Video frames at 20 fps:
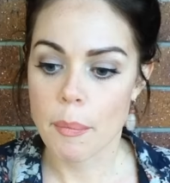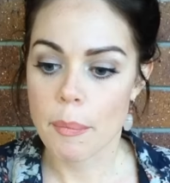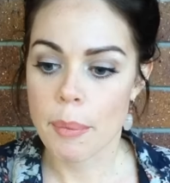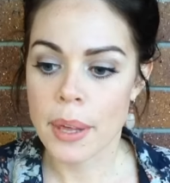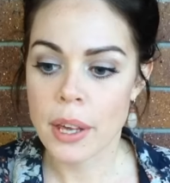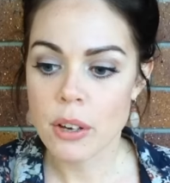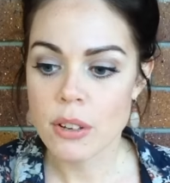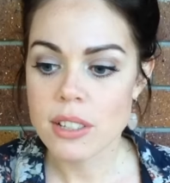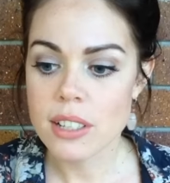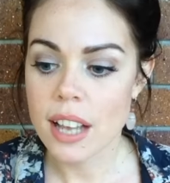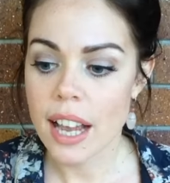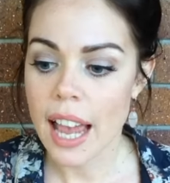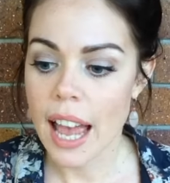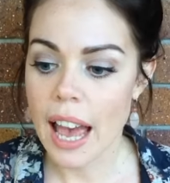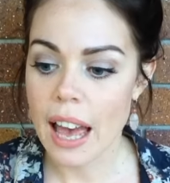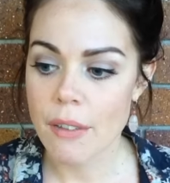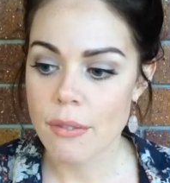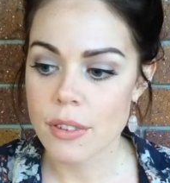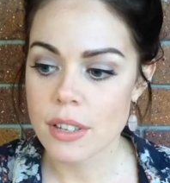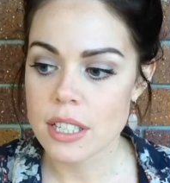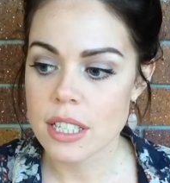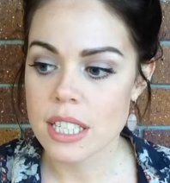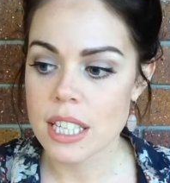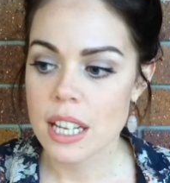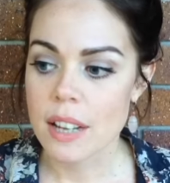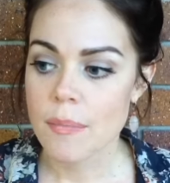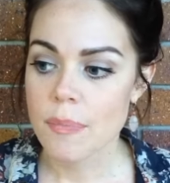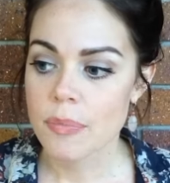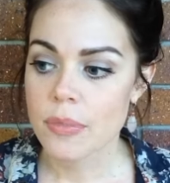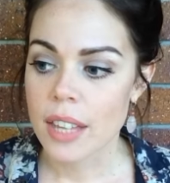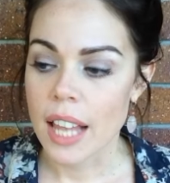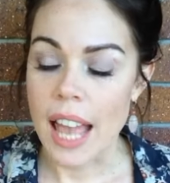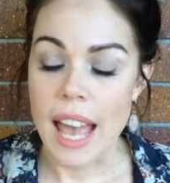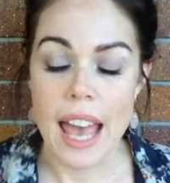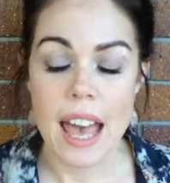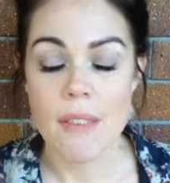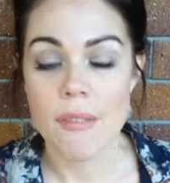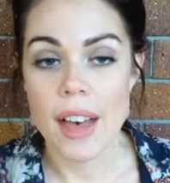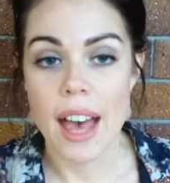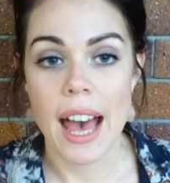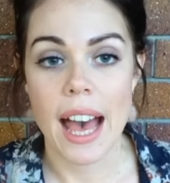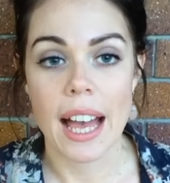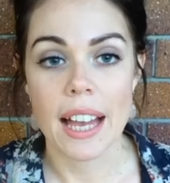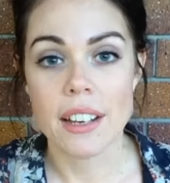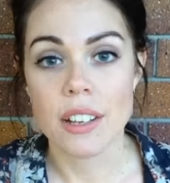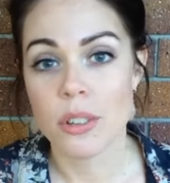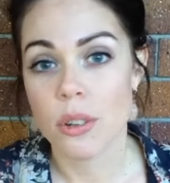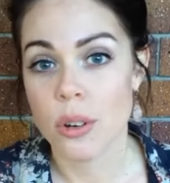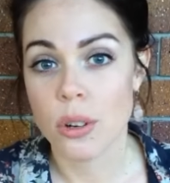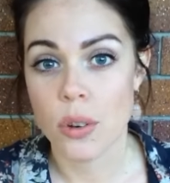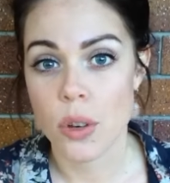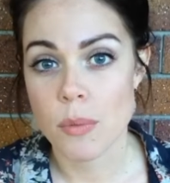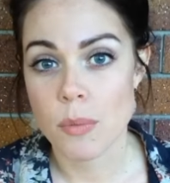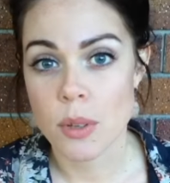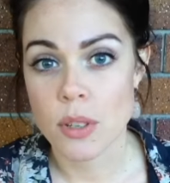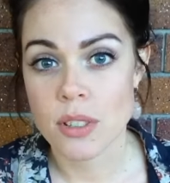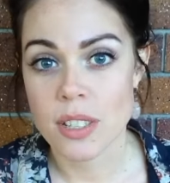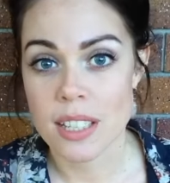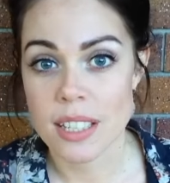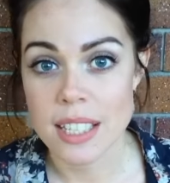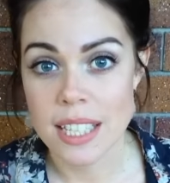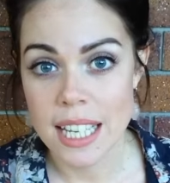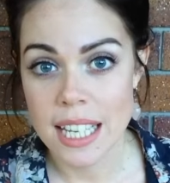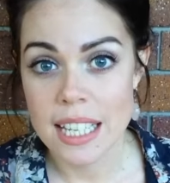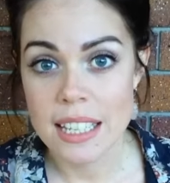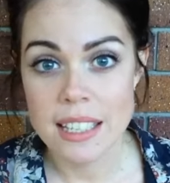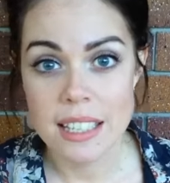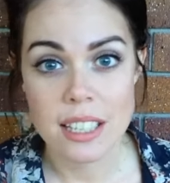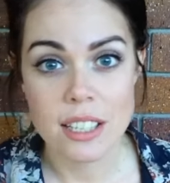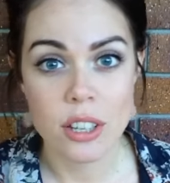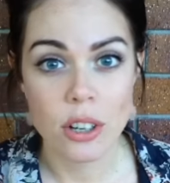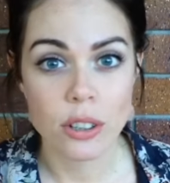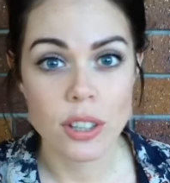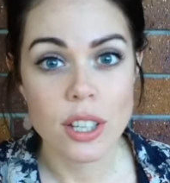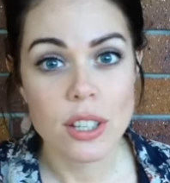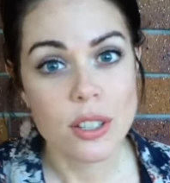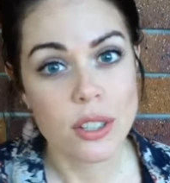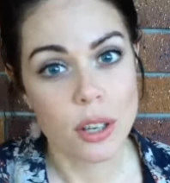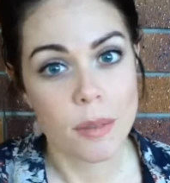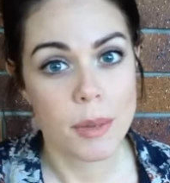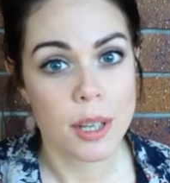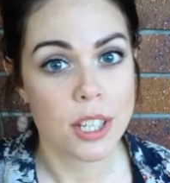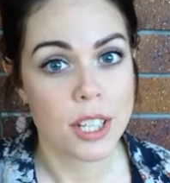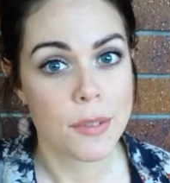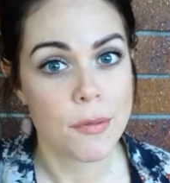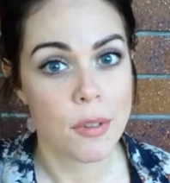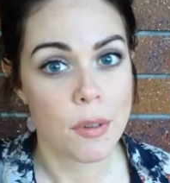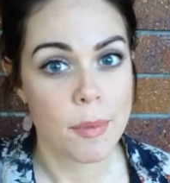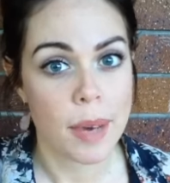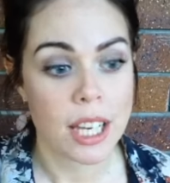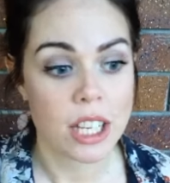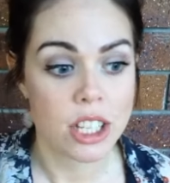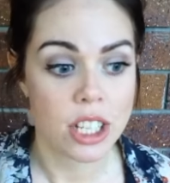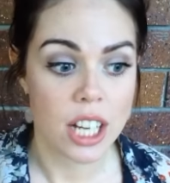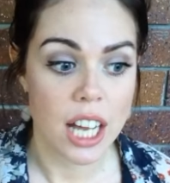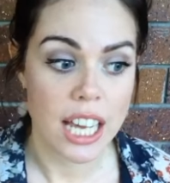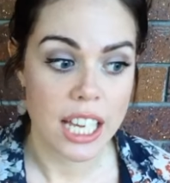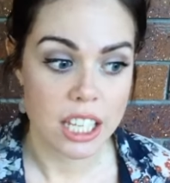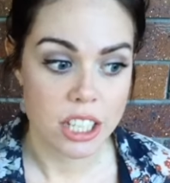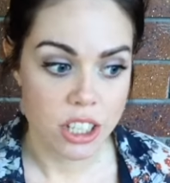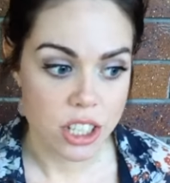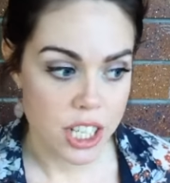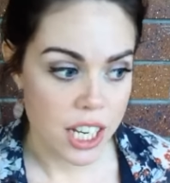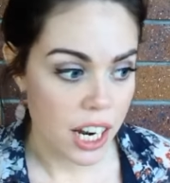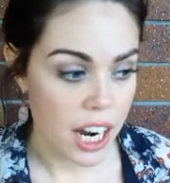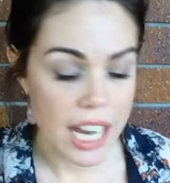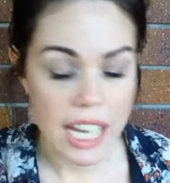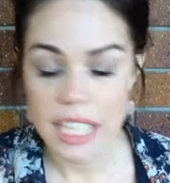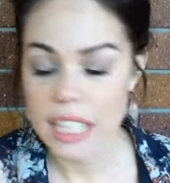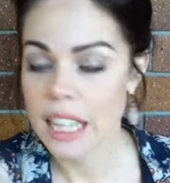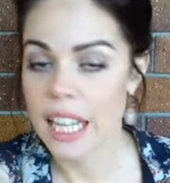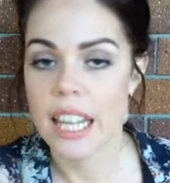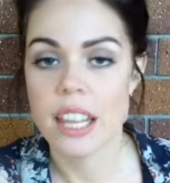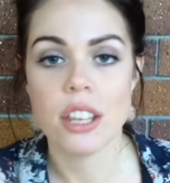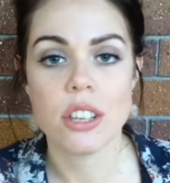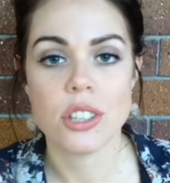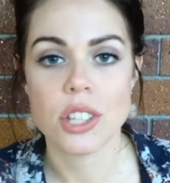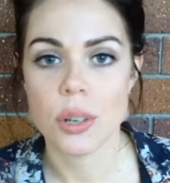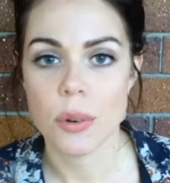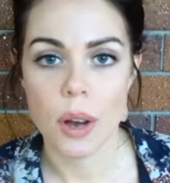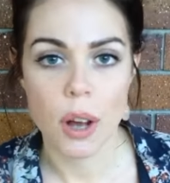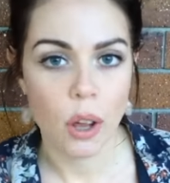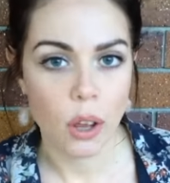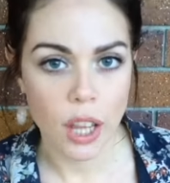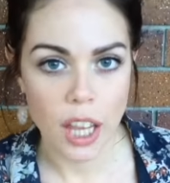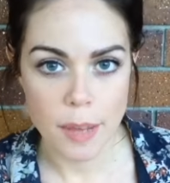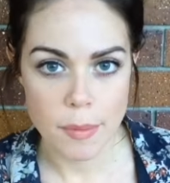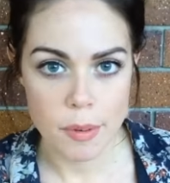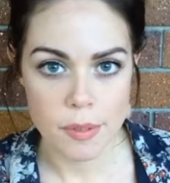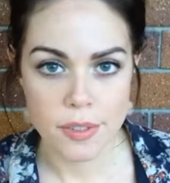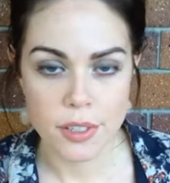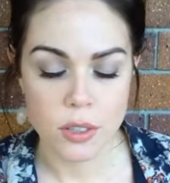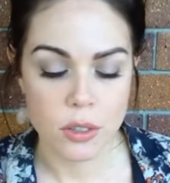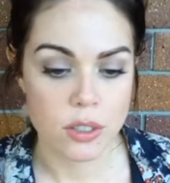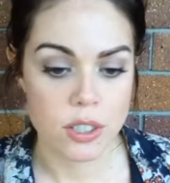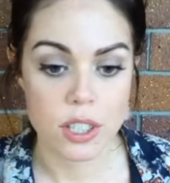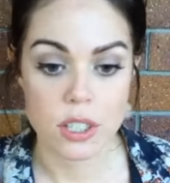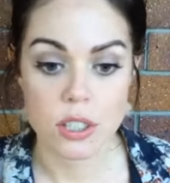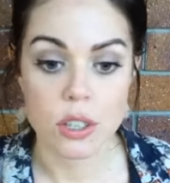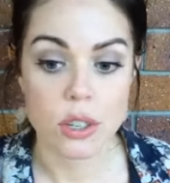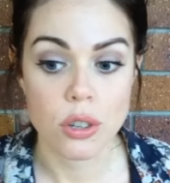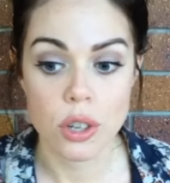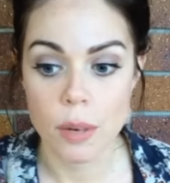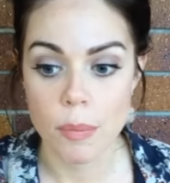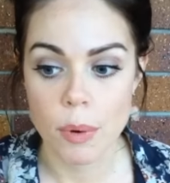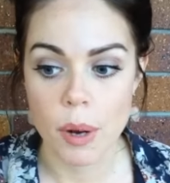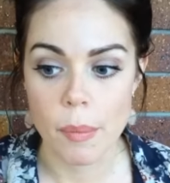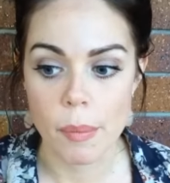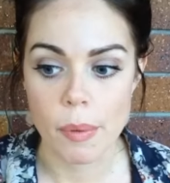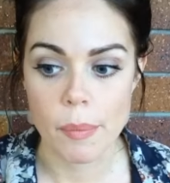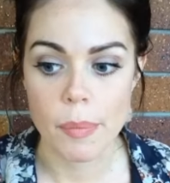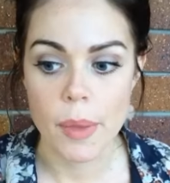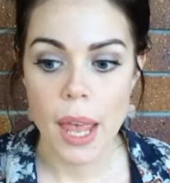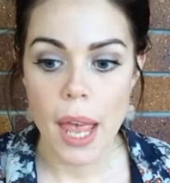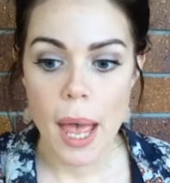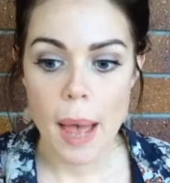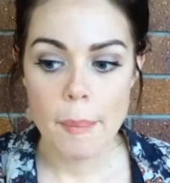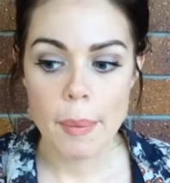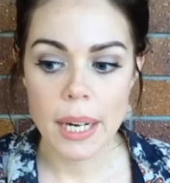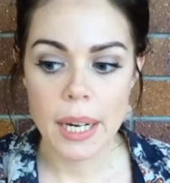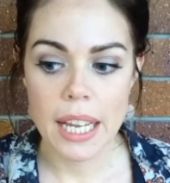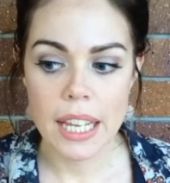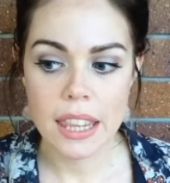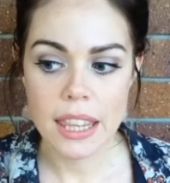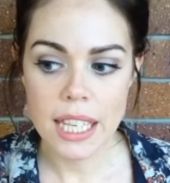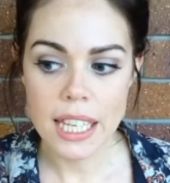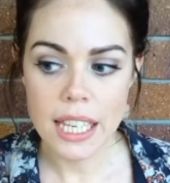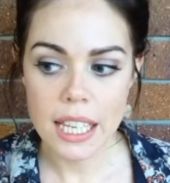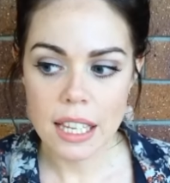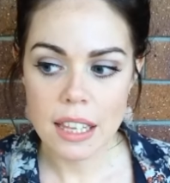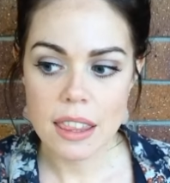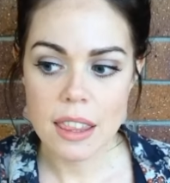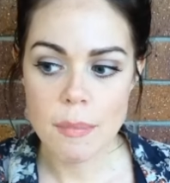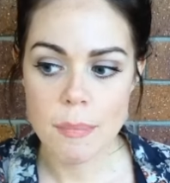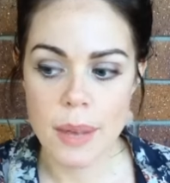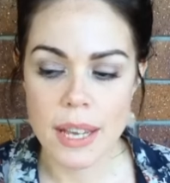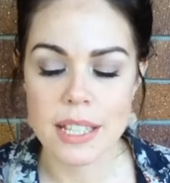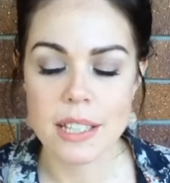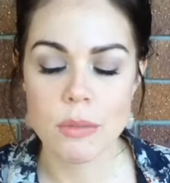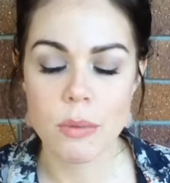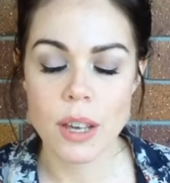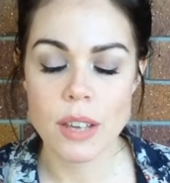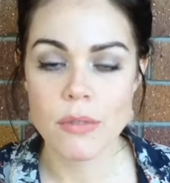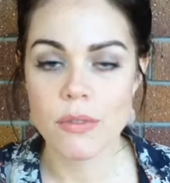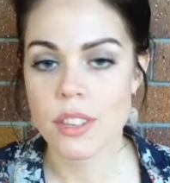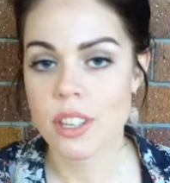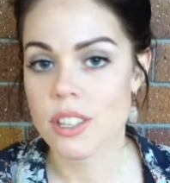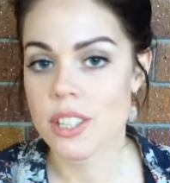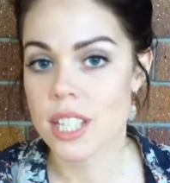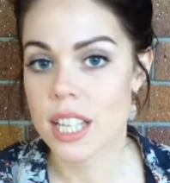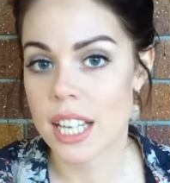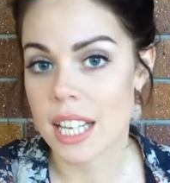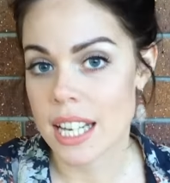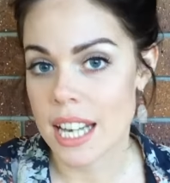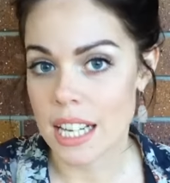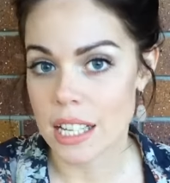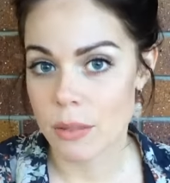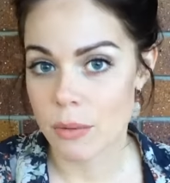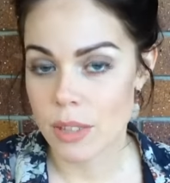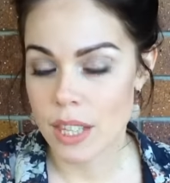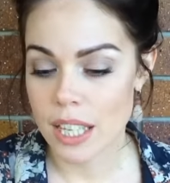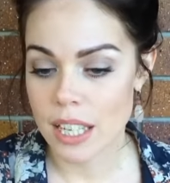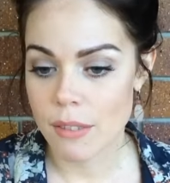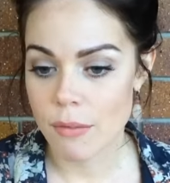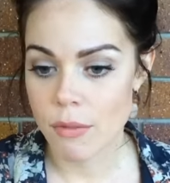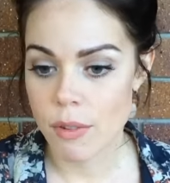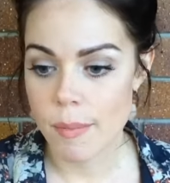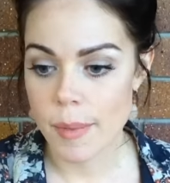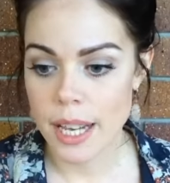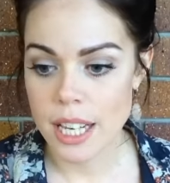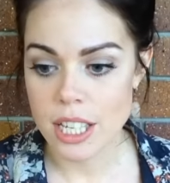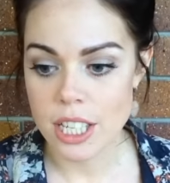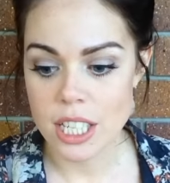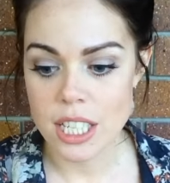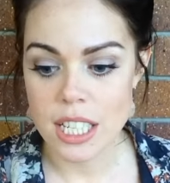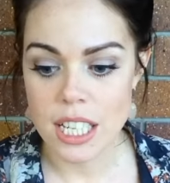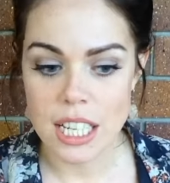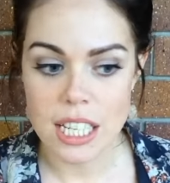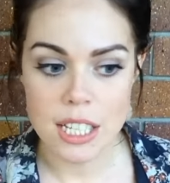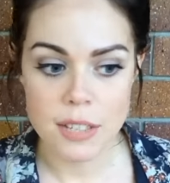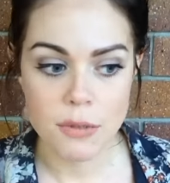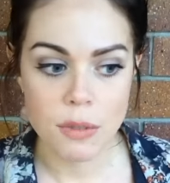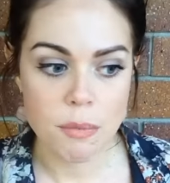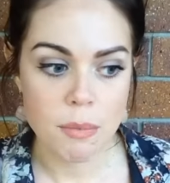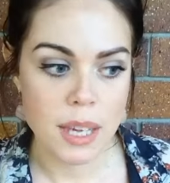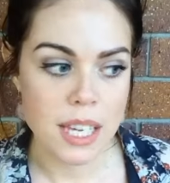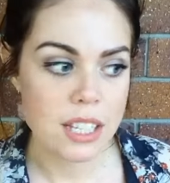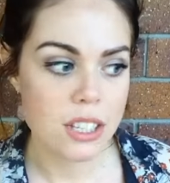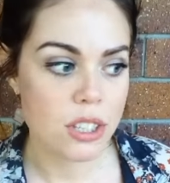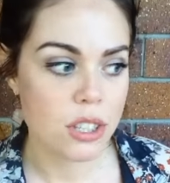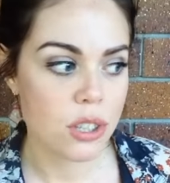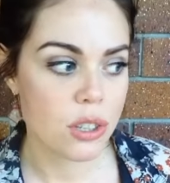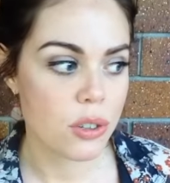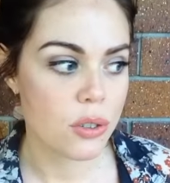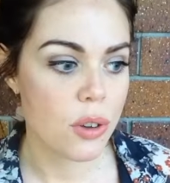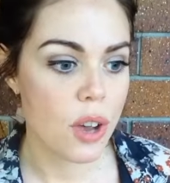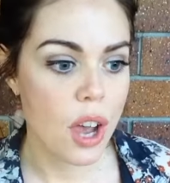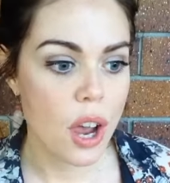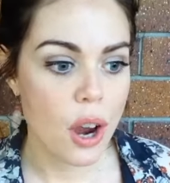Because I haven't ever had an autoimmune disease, there's only so much information I can share. I can link you to a whole heap of sources, no problem. But I think the best way for you to connect with that information is for me to